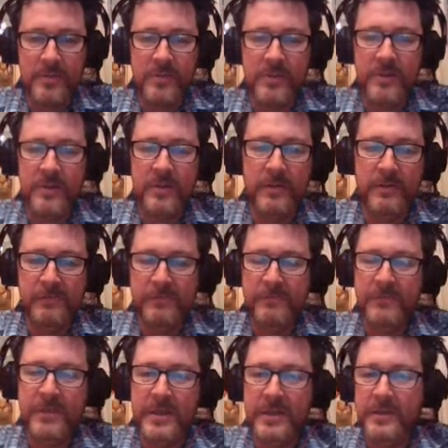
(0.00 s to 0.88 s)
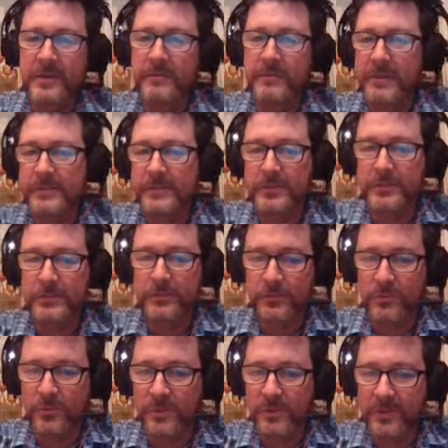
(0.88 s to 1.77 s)
the if then adventure
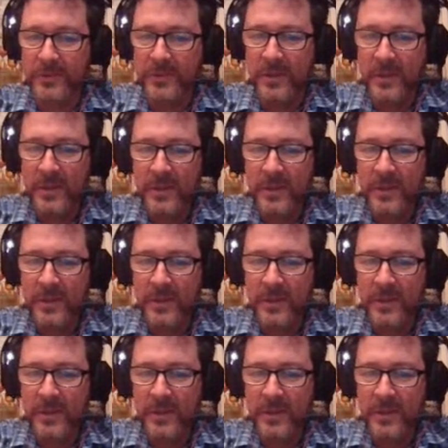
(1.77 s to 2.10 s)
story,